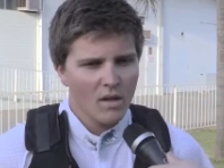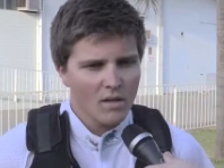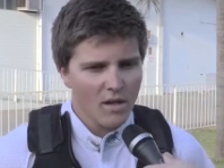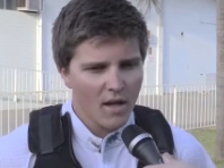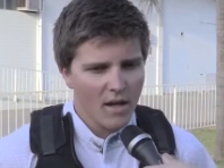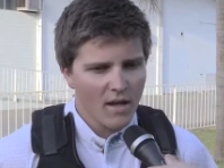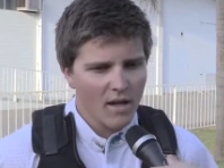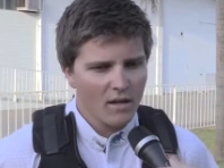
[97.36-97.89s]

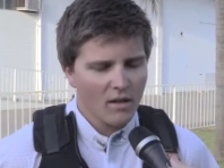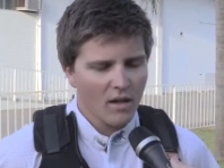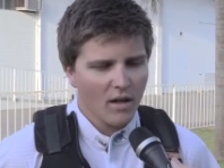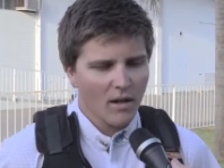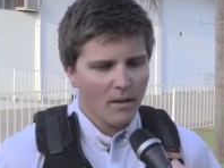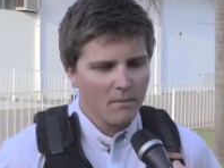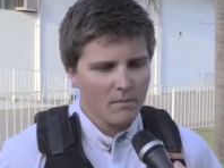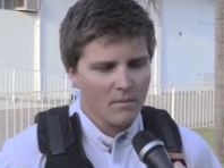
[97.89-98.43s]
Yeah,
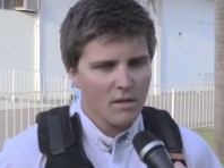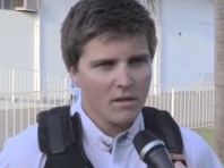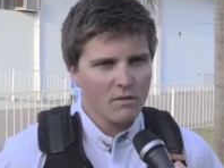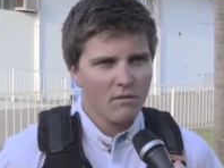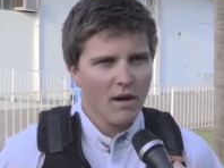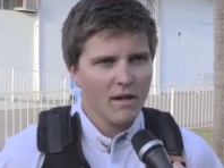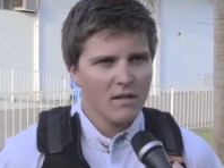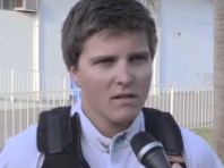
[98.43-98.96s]
um,
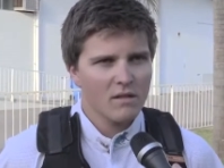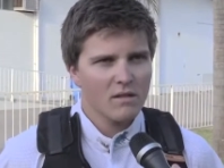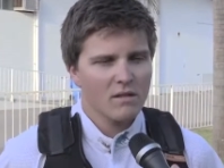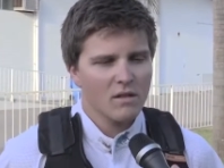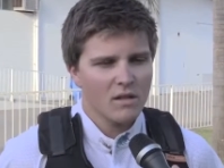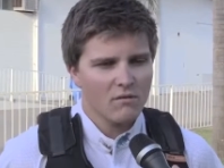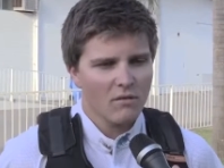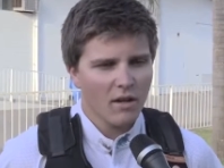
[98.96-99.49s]
his
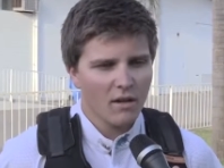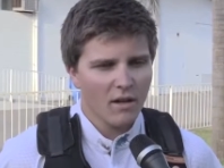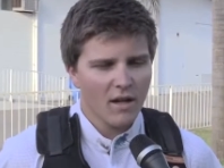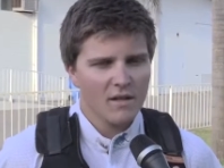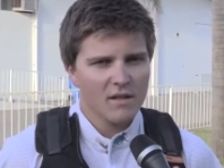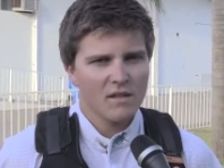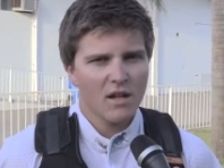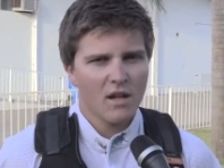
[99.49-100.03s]
race, his run
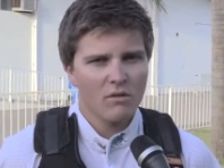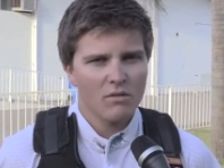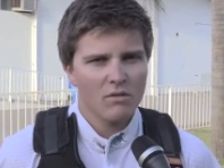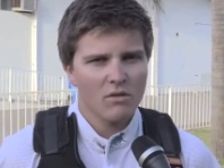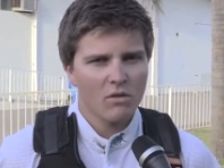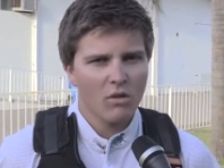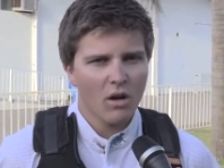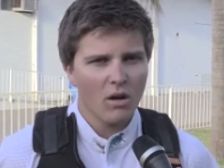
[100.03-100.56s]
last start
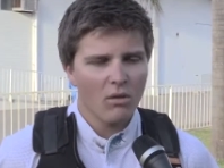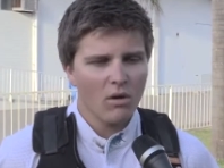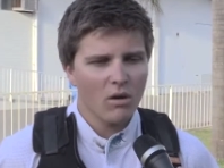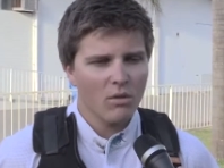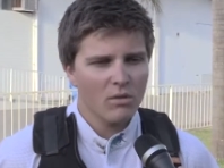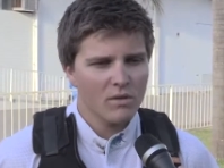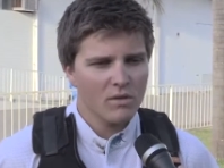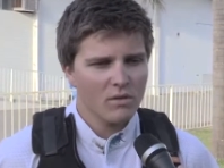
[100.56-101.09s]
was quite
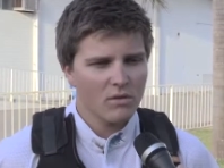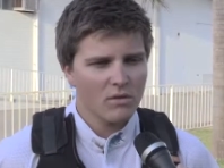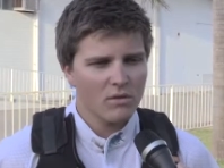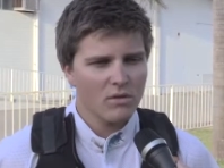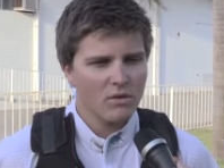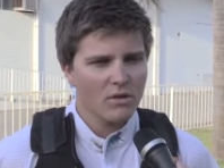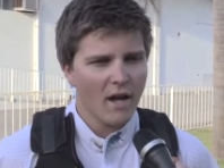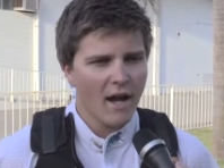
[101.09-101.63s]
well. We sort
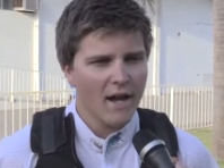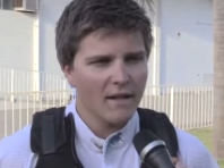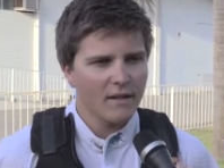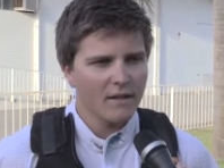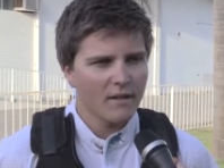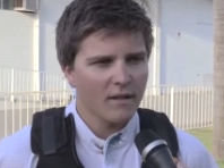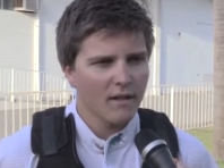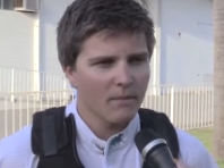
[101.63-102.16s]
of drew eight
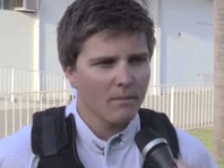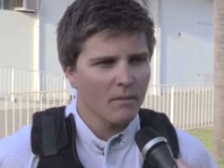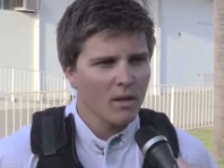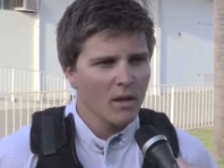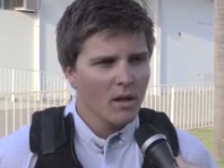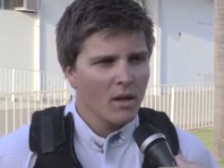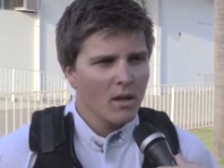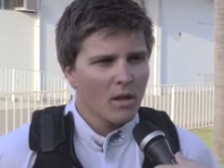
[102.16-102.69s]
and um,
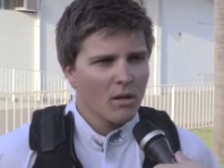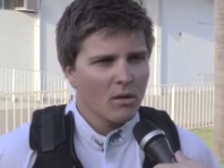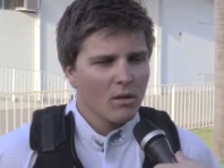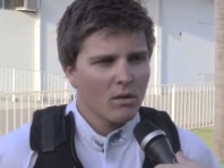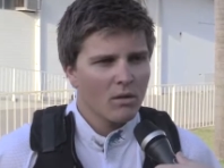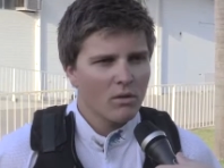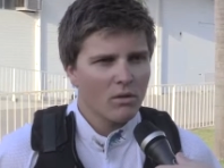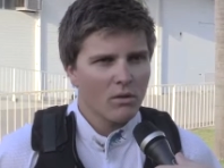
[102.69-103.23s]

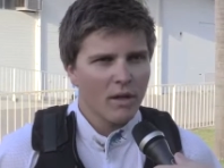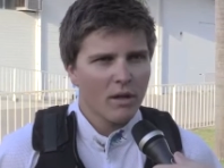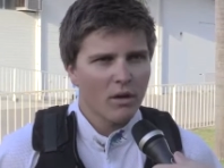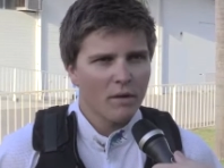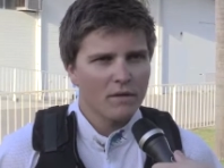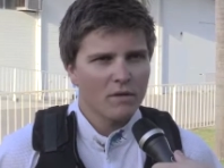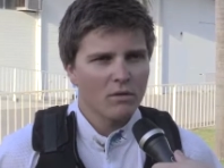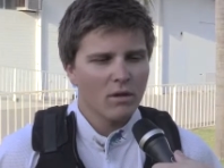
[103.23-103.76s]
couldn't get
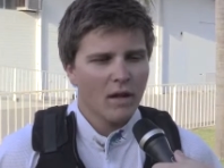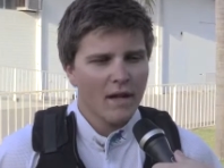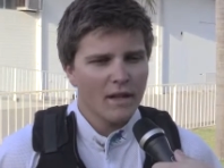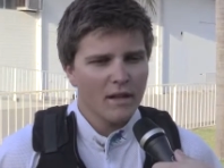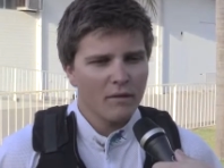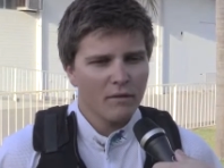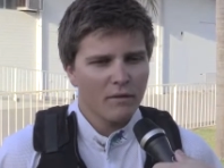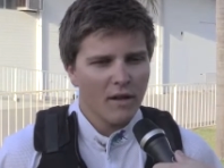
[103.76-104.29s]
off till late
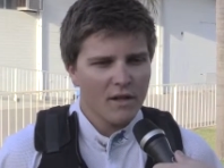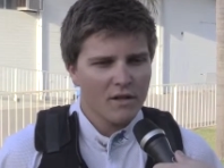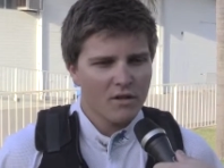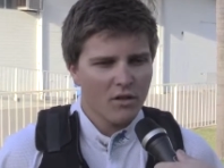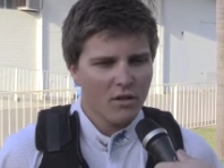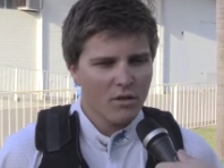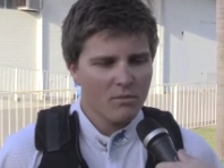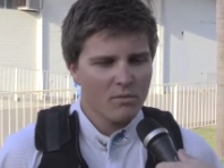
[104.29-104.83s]
and he
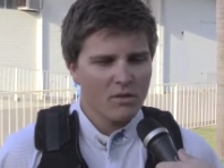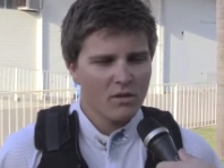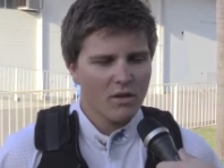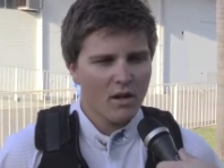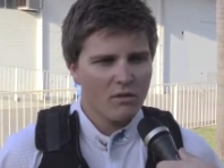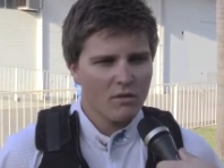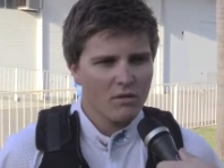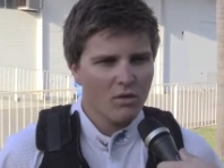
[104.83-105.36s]
flashed home, so
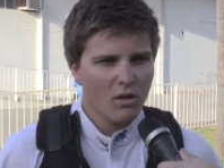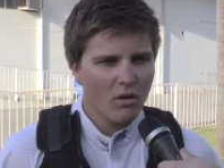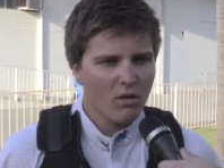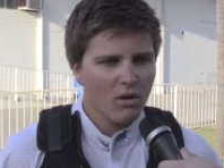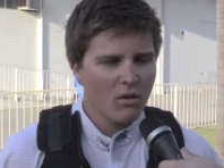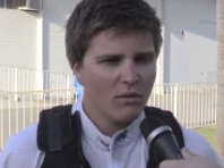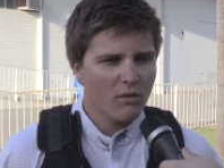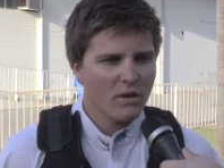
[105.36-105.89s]
that was quite
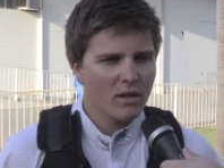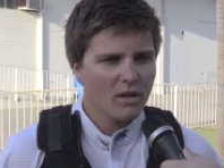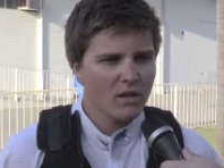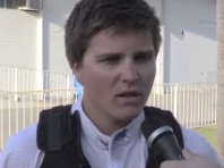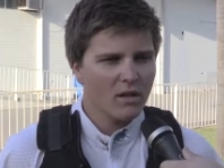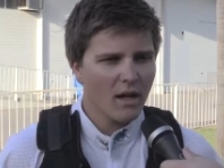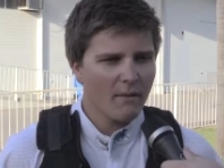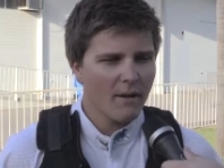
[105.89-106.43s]
well. If we
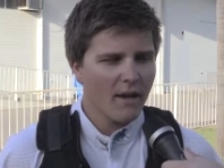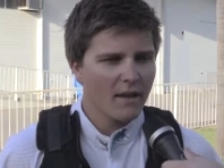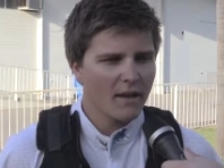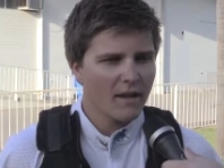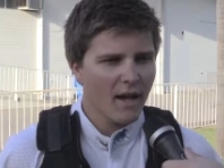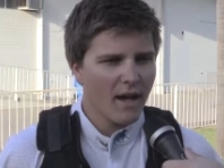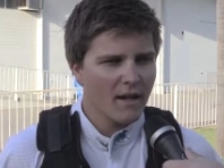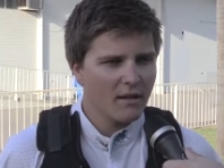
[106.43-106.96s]
can come out the
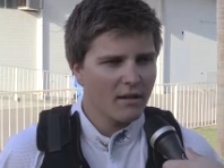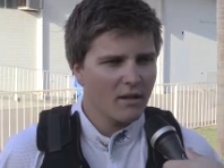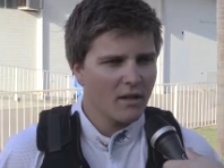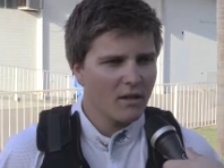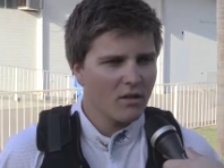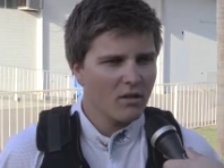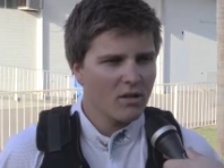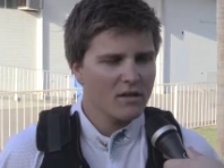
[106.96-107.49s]
gate and
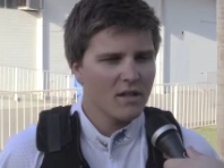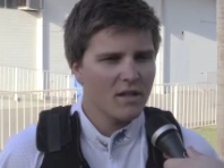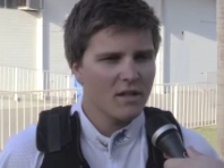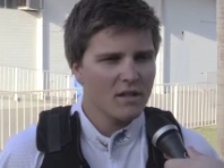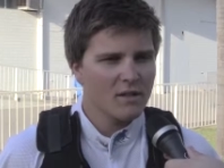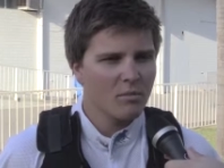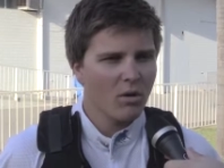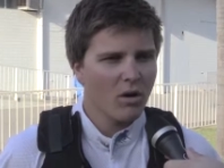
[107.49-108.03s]
get a nice
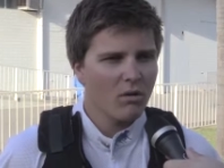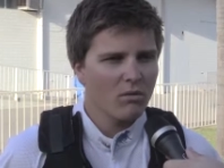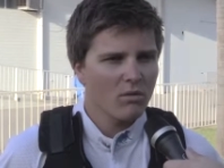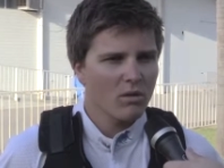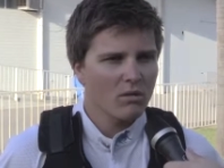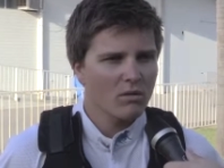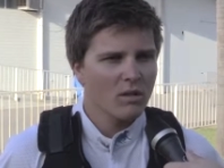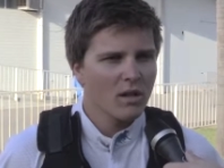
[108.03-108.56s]
handy spot,
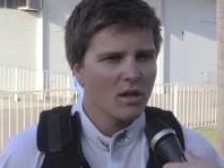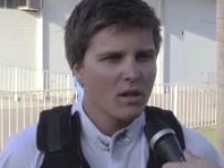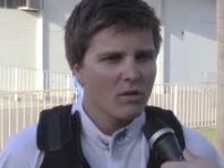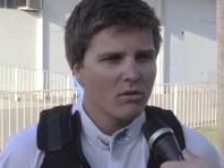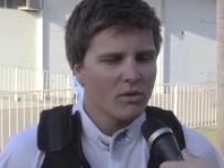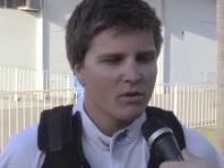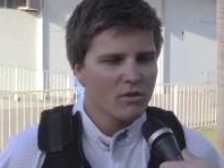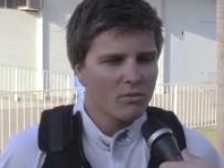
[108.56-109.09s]
well,
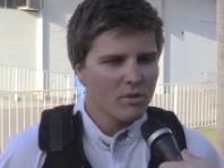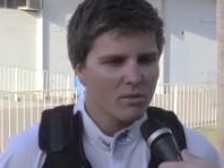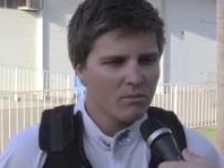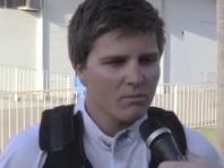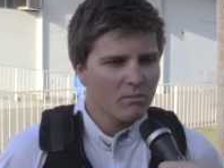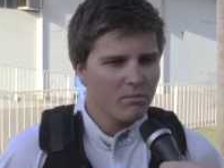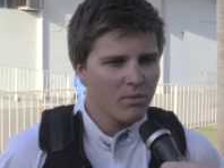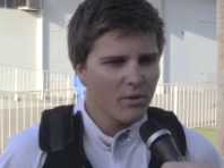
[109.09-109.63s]
we should be
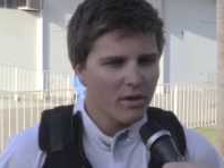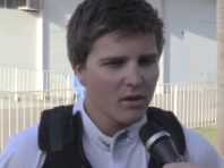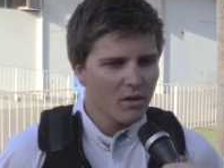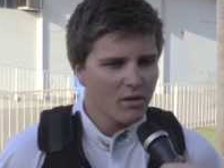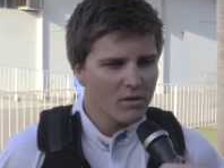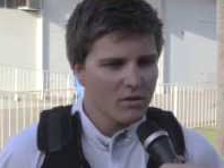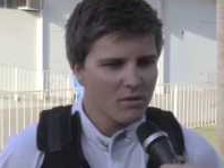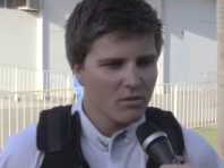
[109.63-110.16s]
pretty close